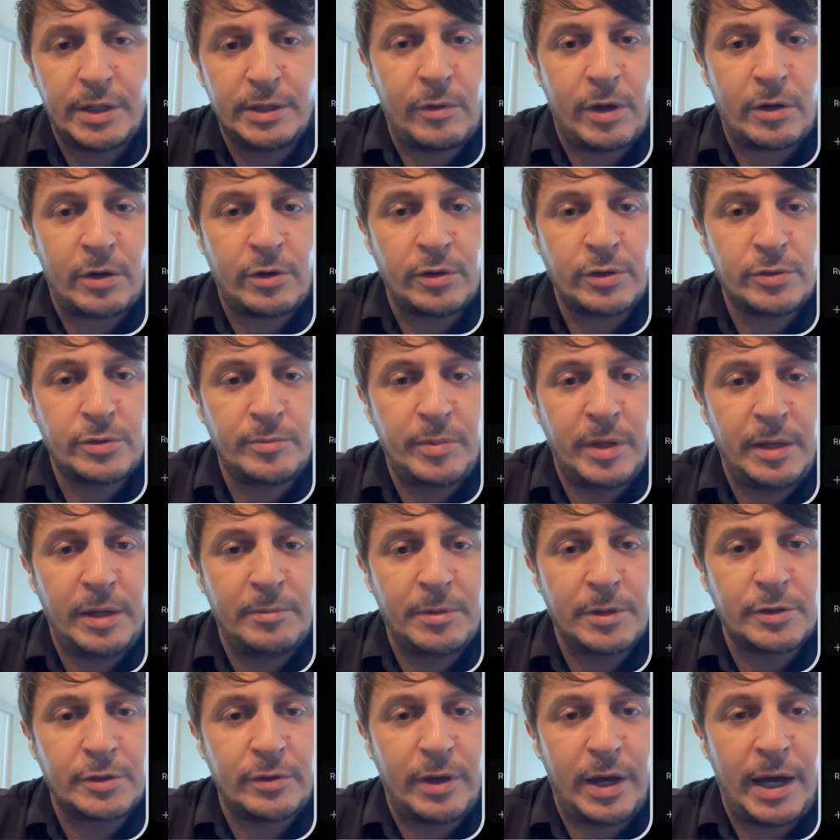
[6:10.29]
And we are going to be
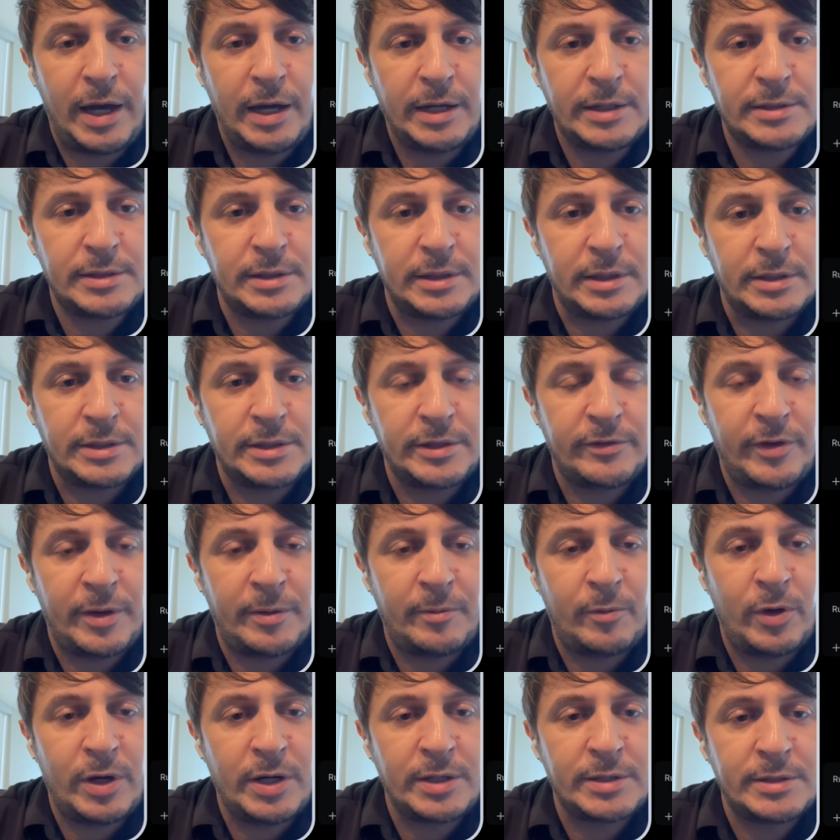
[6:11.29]
able to access, if
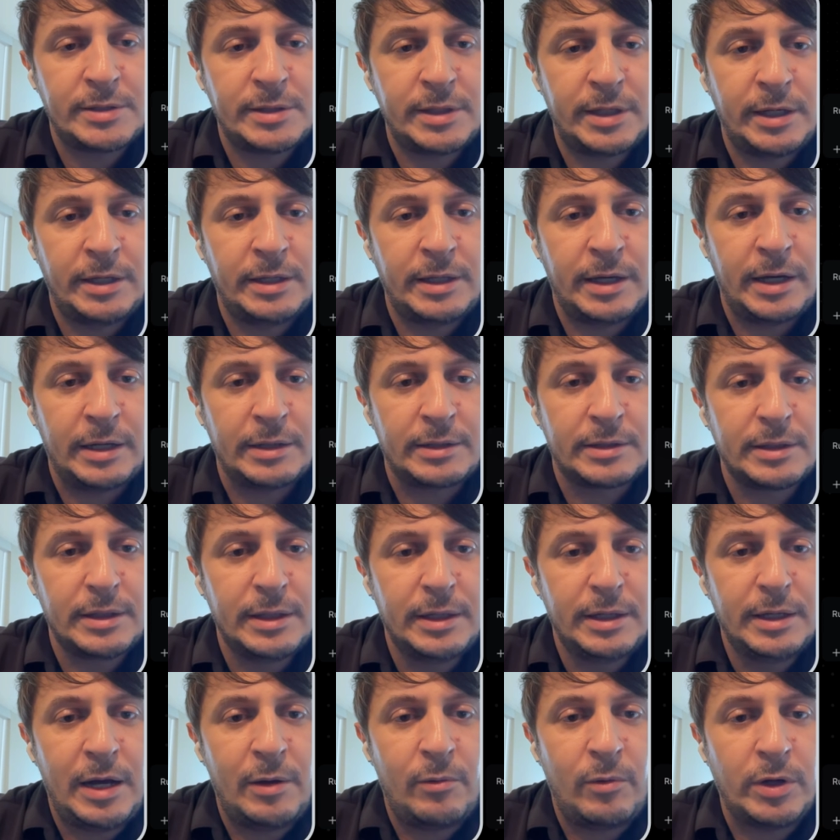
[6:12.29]
I want to say that
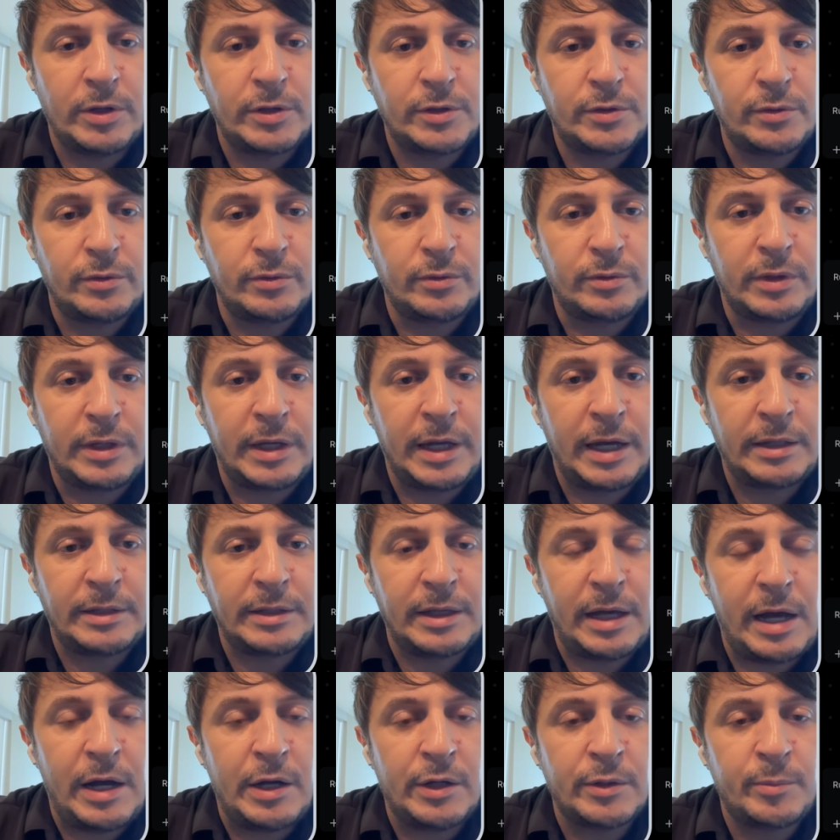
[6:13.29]
I want to get
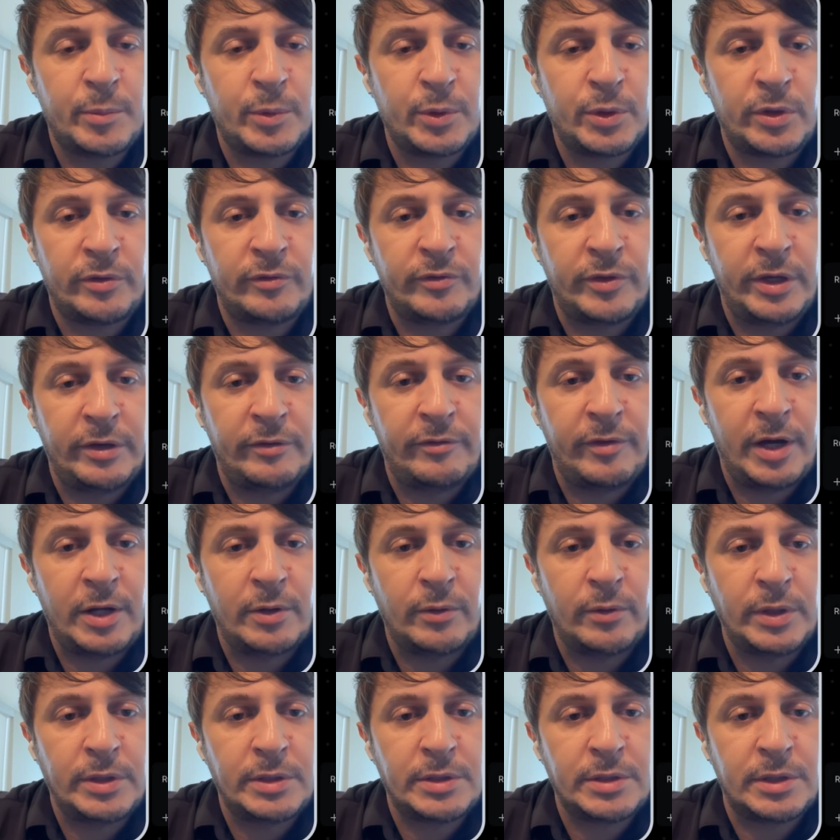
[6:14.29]
the output of the
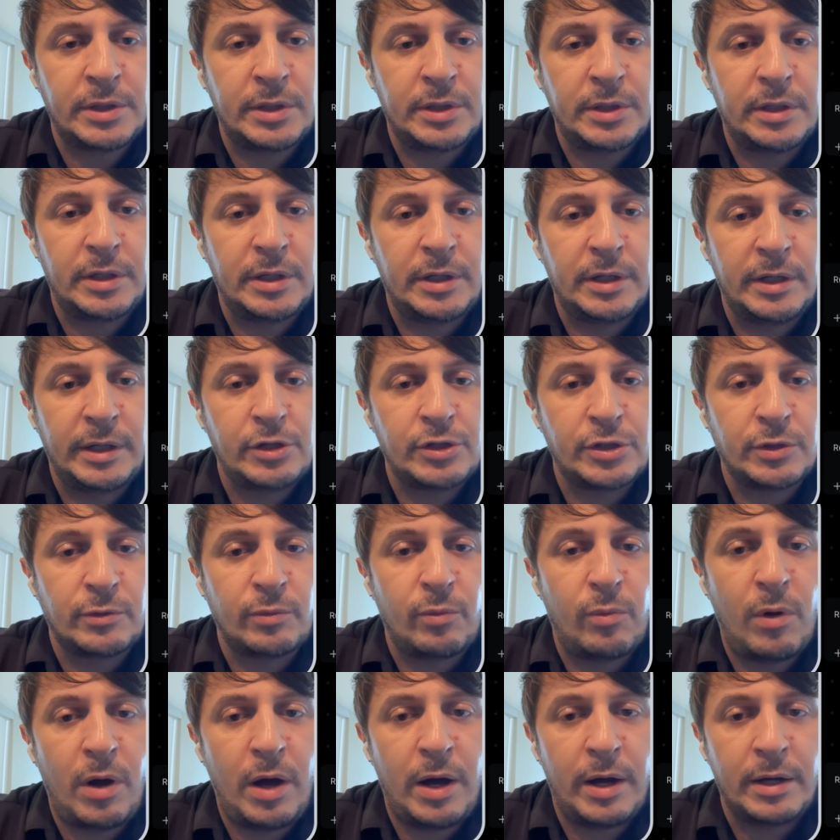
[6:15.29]
evaluator agent
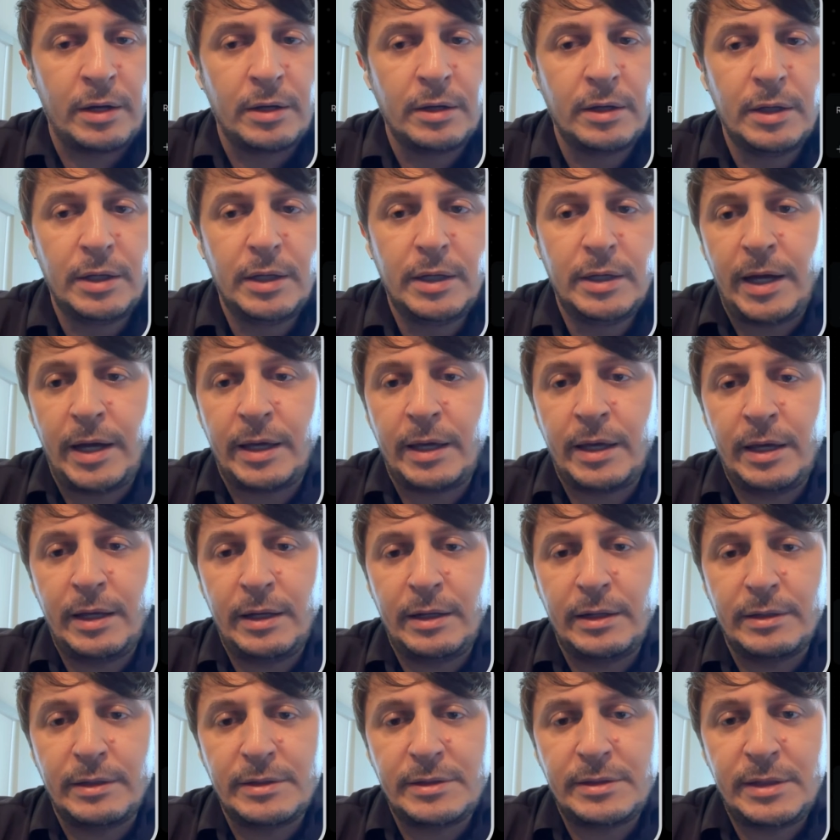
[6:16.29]
1, I
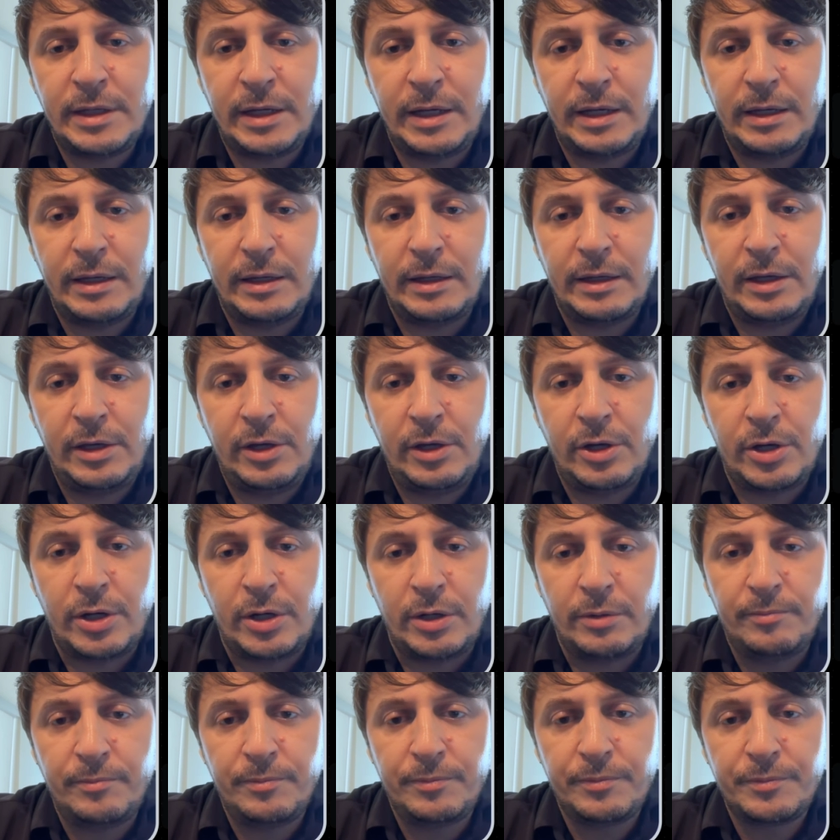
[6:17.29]
can say
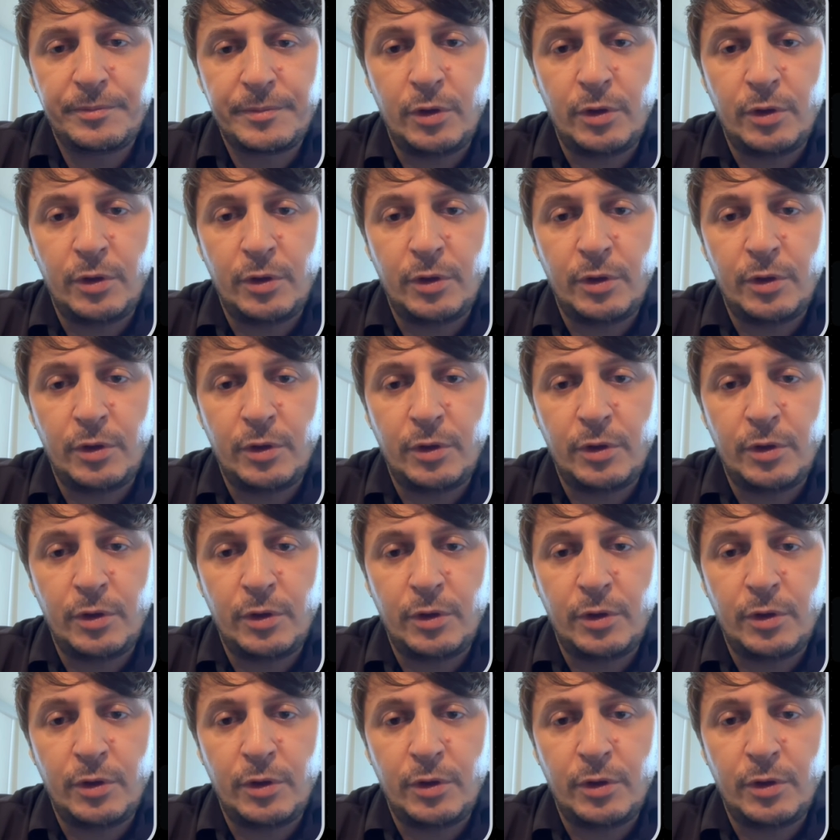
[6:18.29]
here,